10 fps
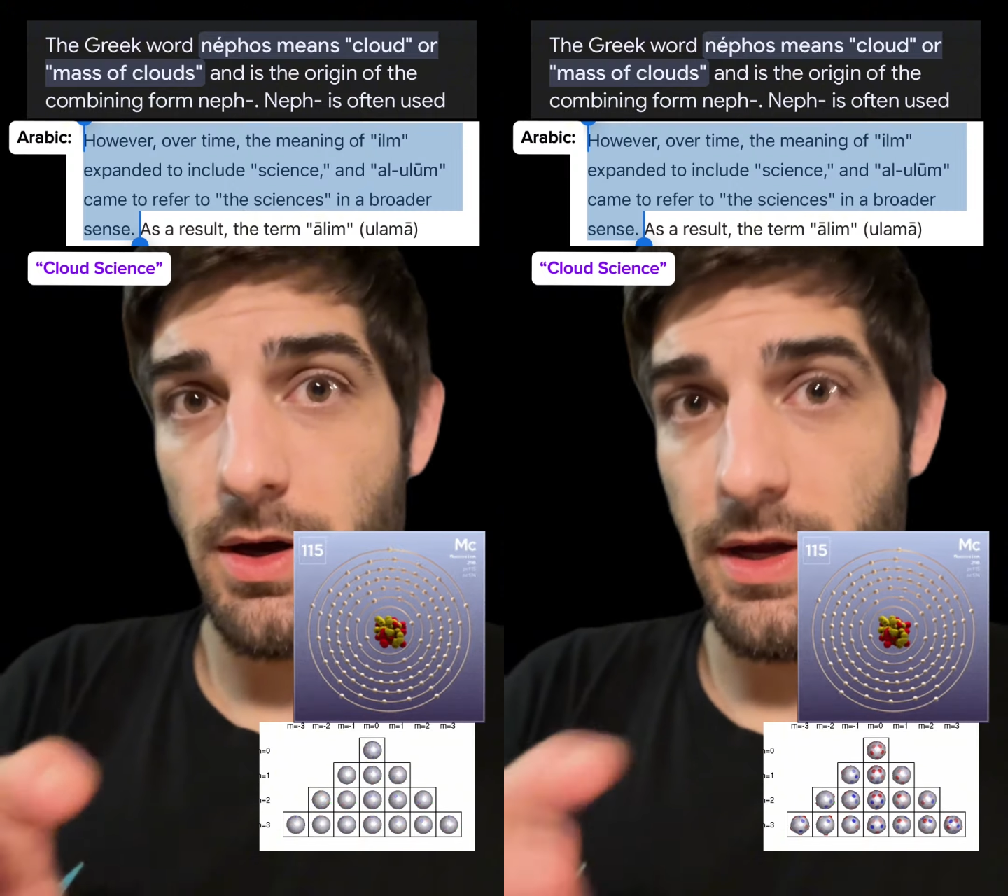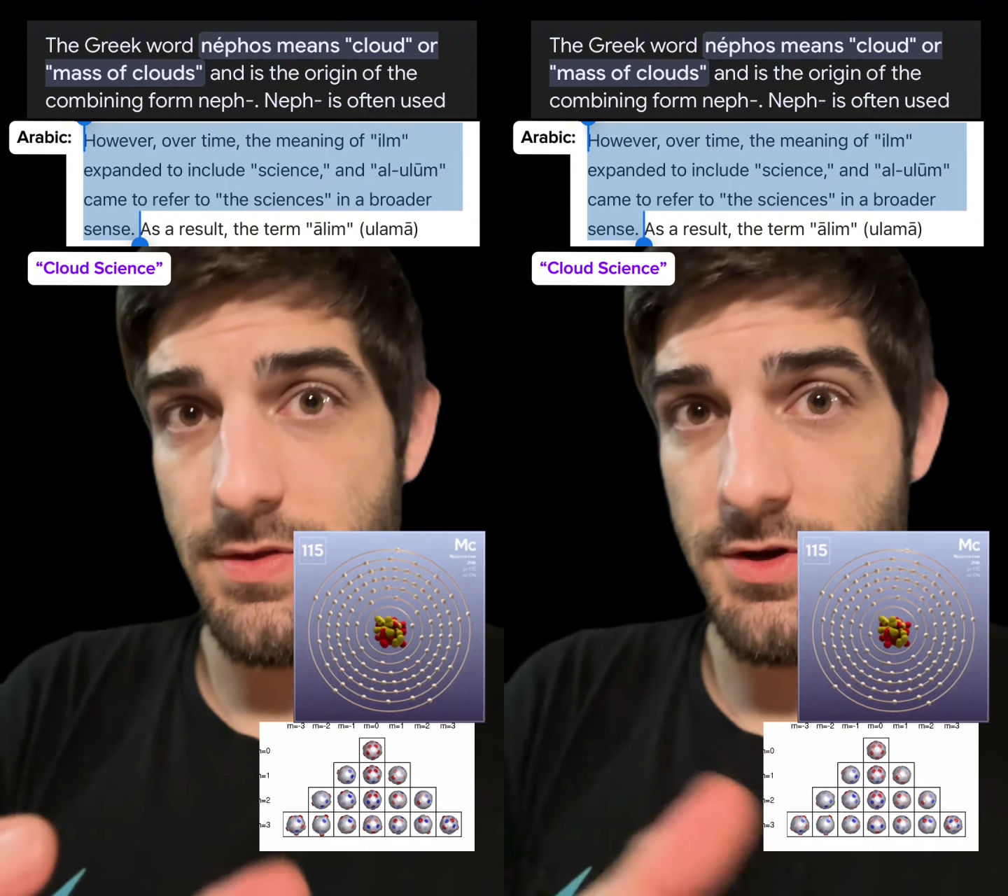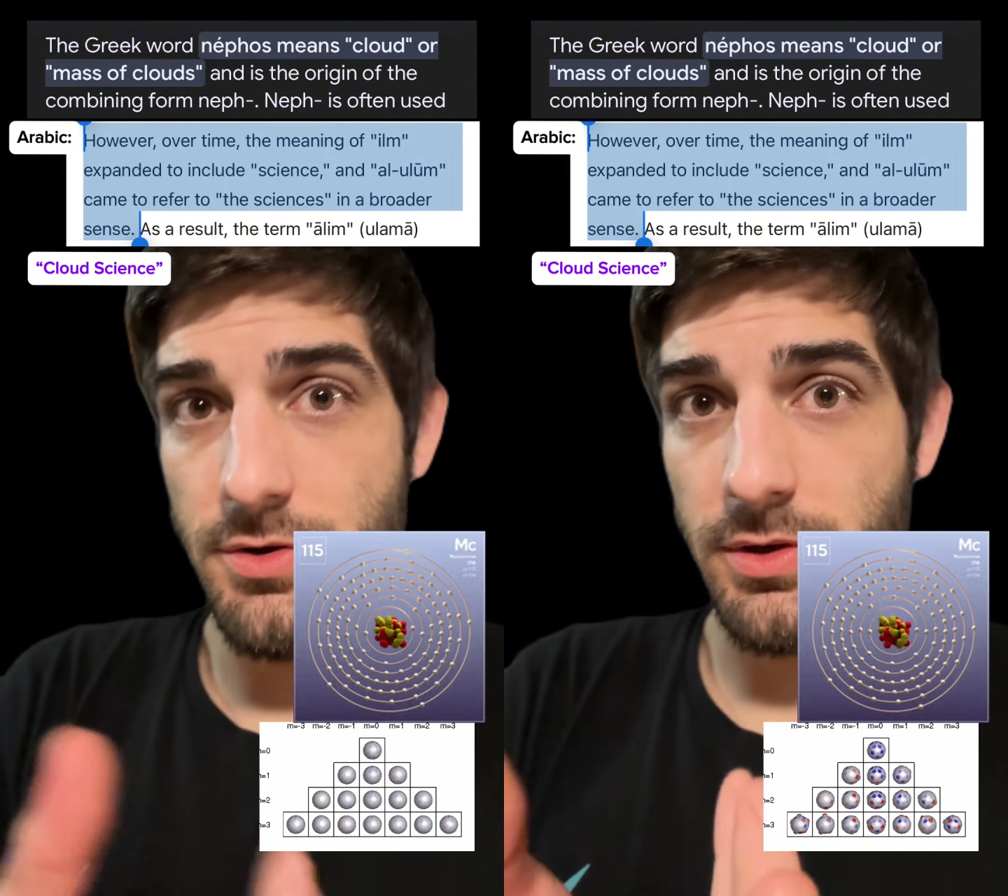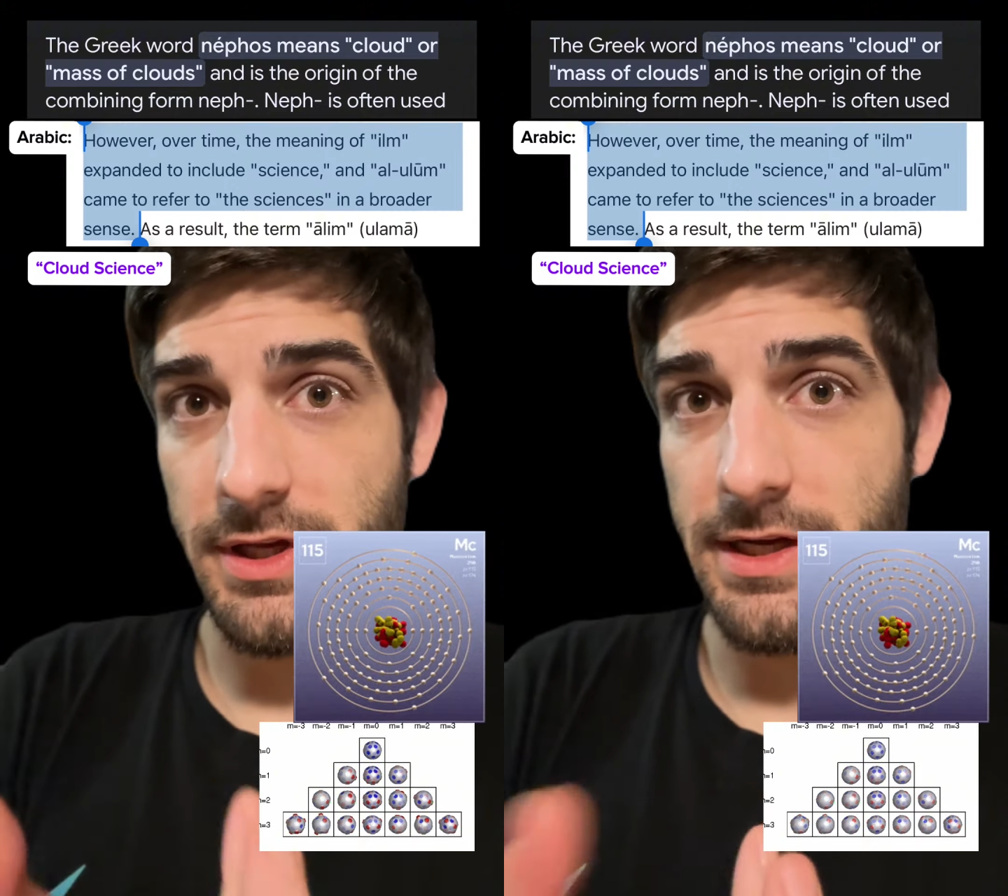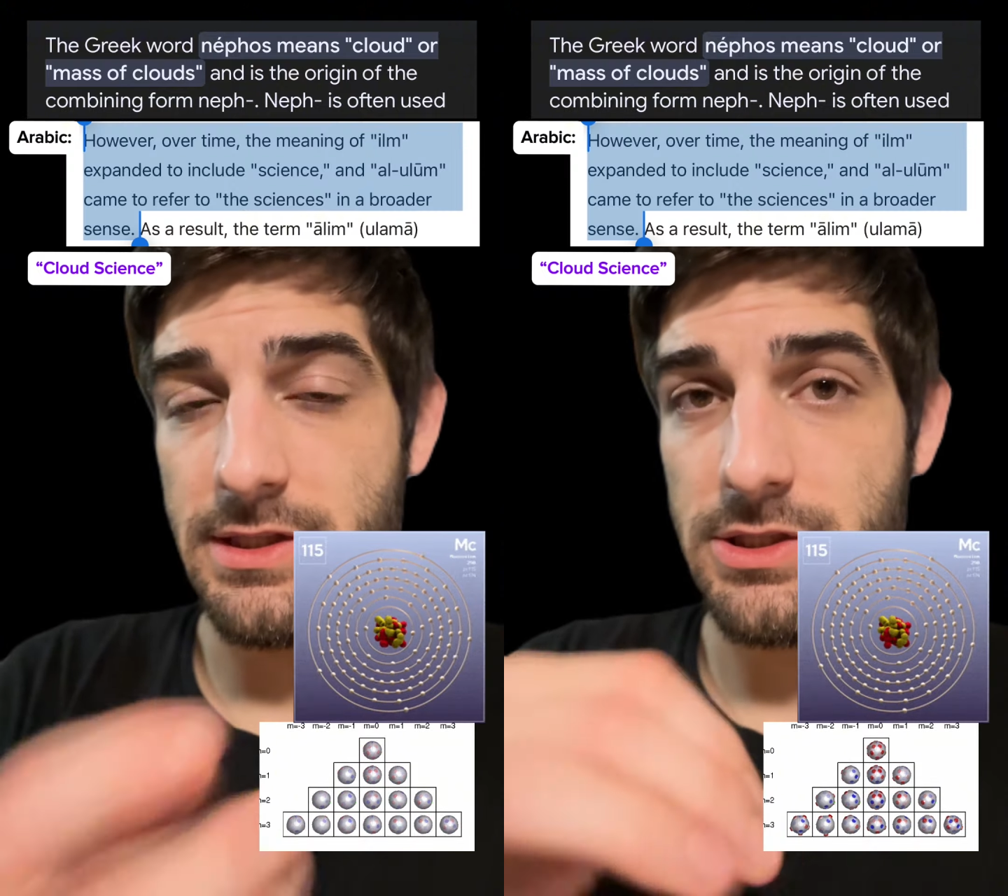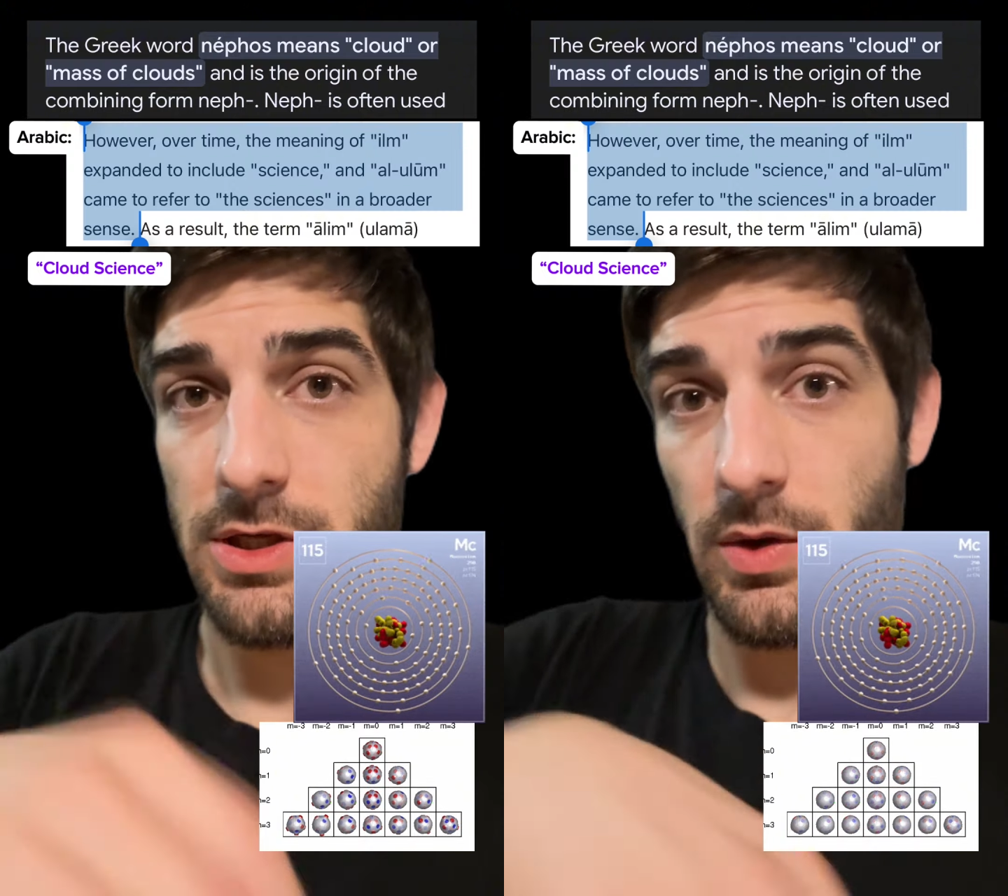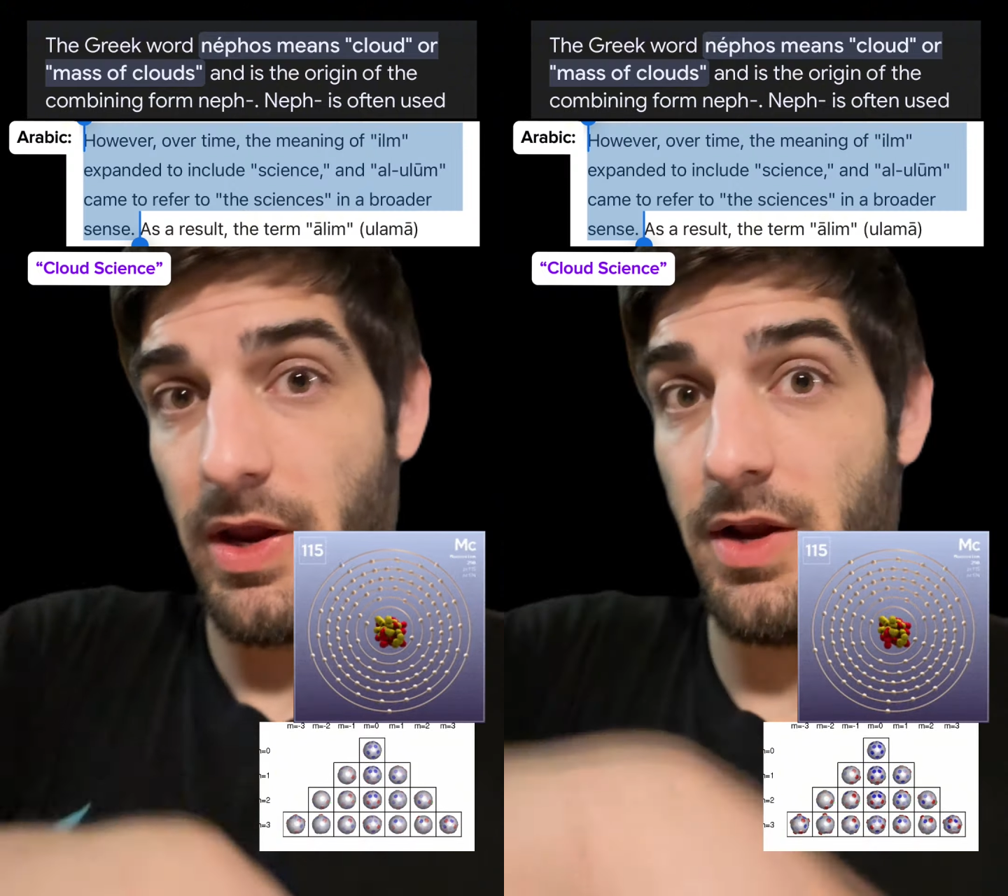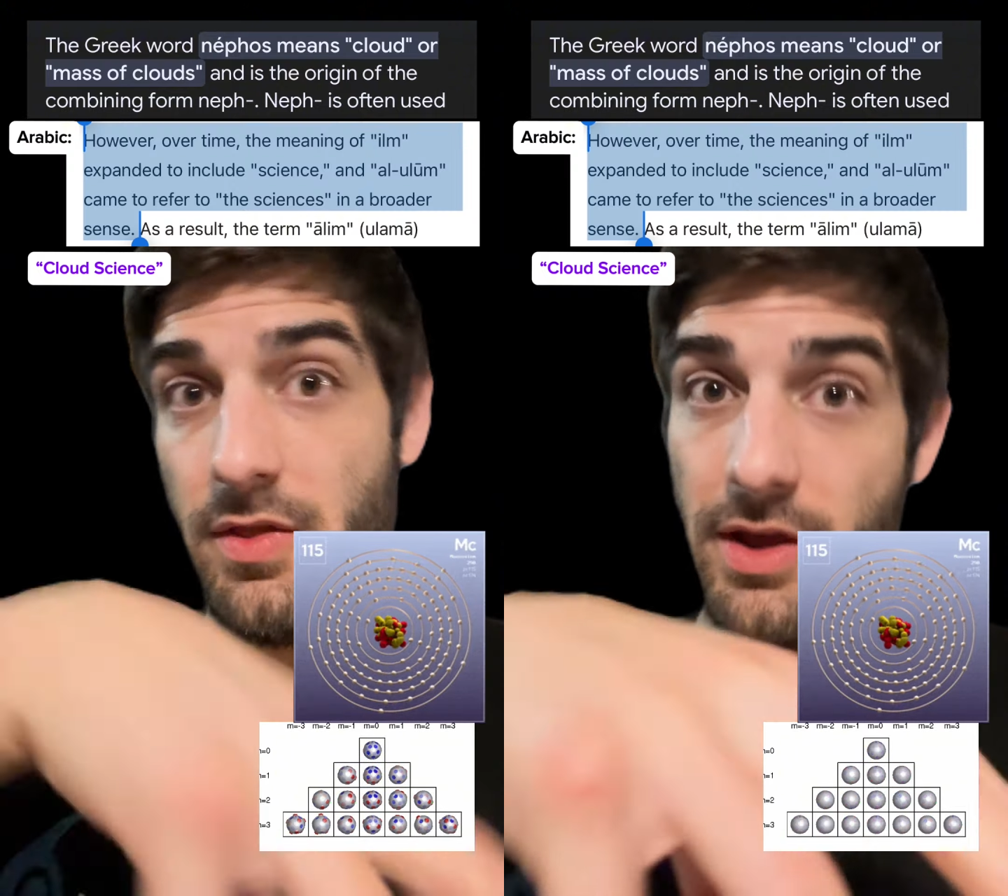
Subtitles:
in the nucleus, in